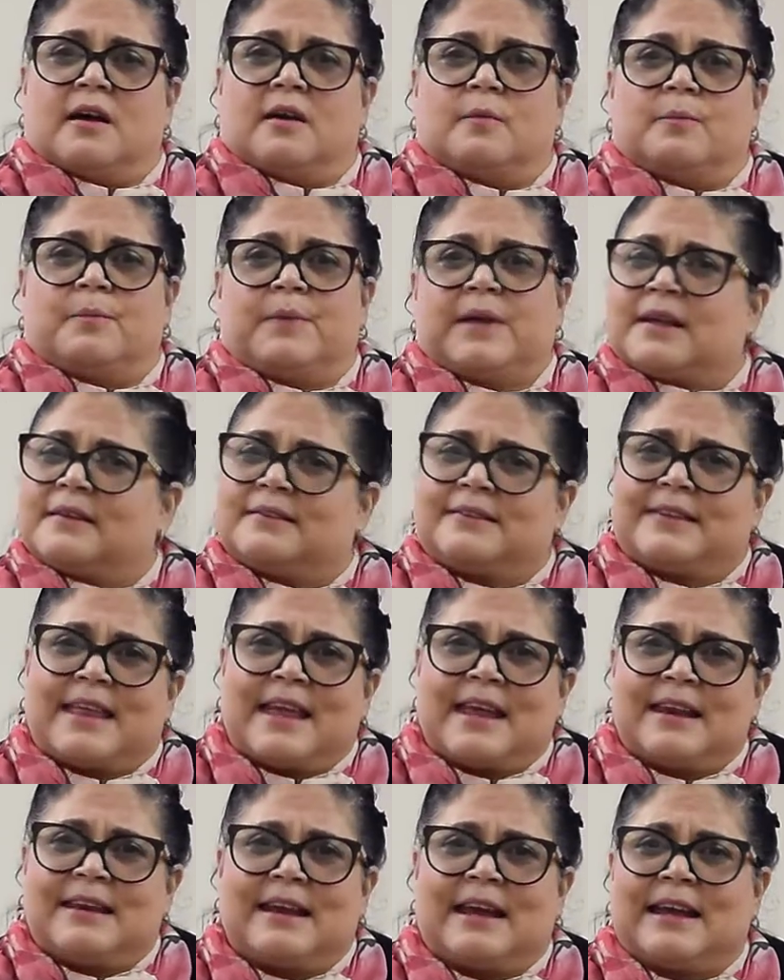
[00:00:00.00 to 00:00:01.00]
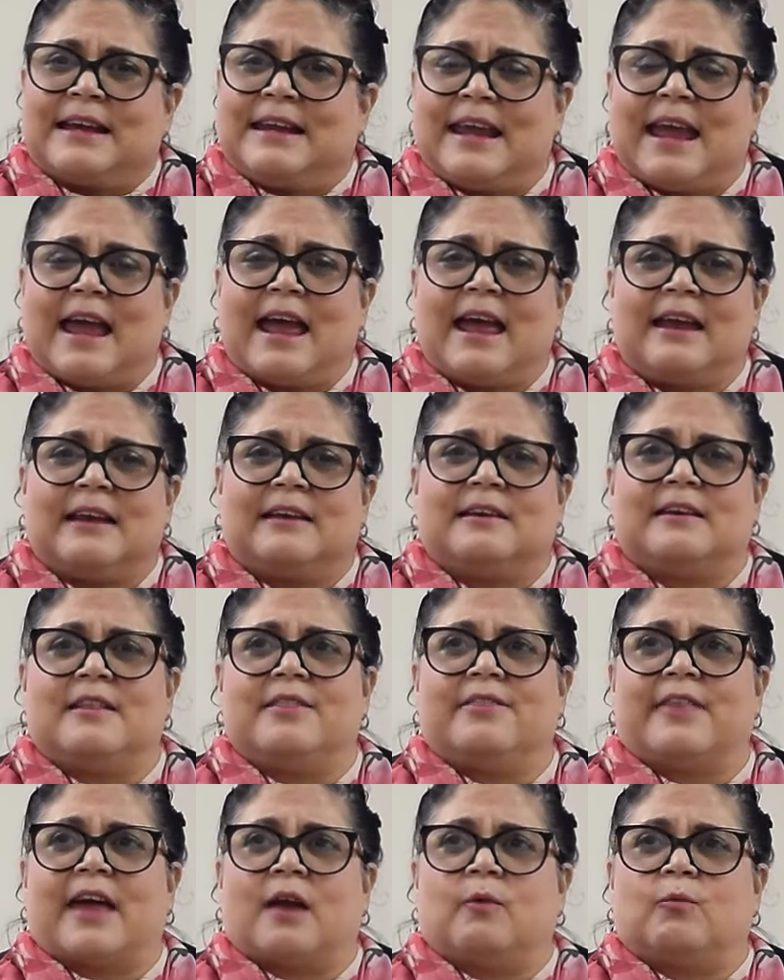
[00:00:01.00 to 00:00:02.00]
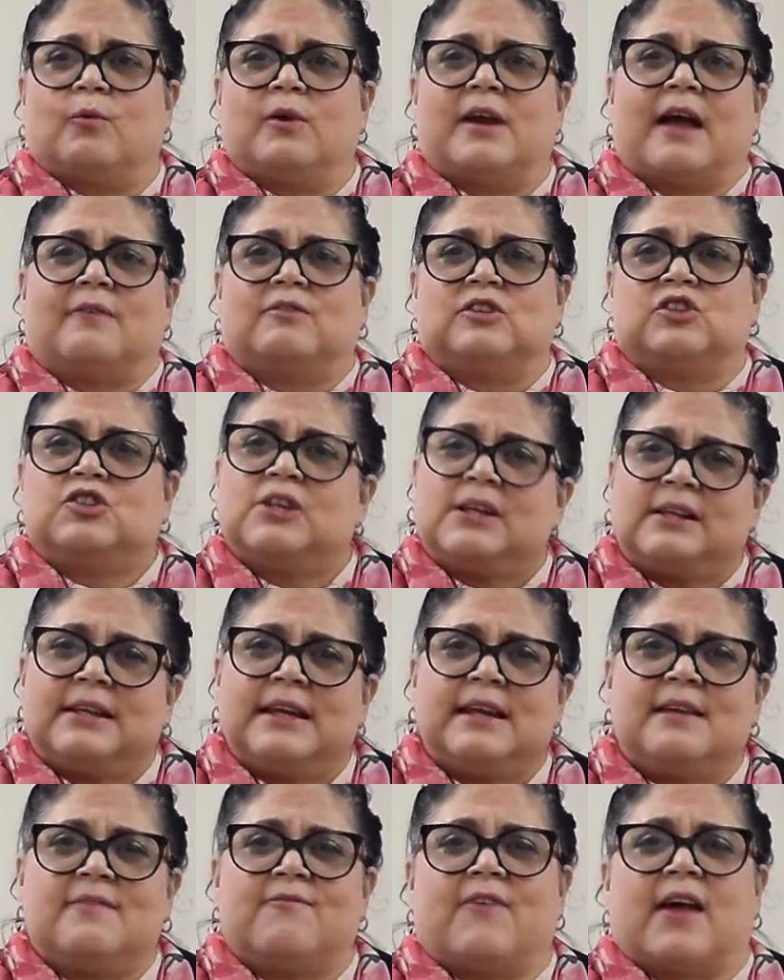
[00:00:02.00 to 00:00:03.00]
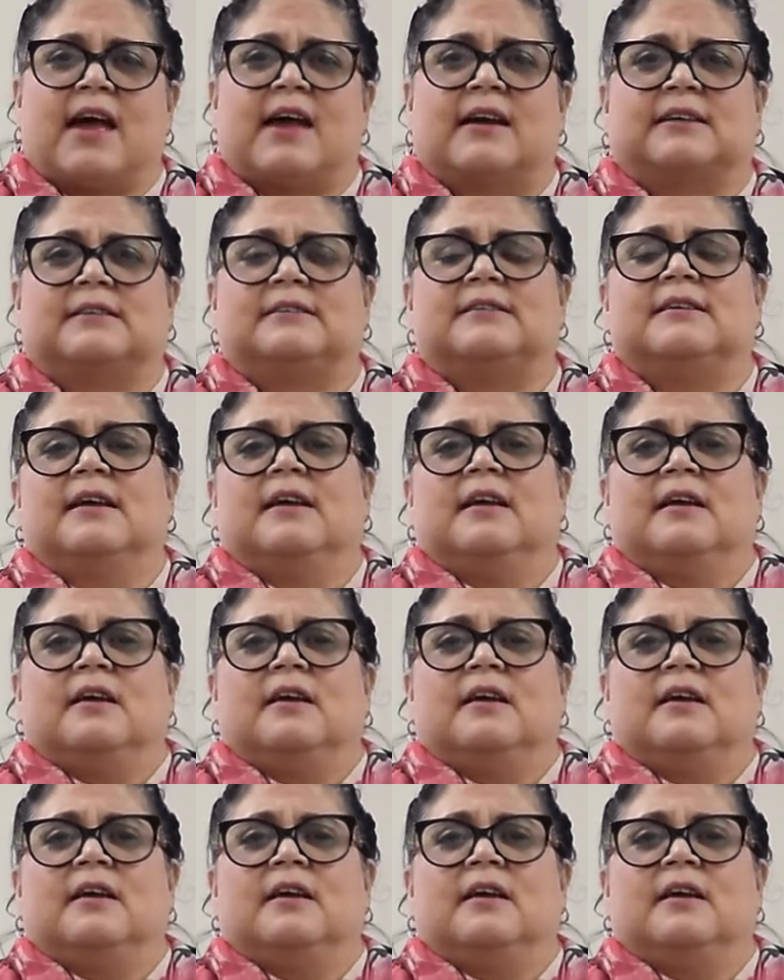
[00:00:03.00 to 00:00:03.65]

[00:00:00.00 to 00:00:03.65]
because then again, that would have a chilling effect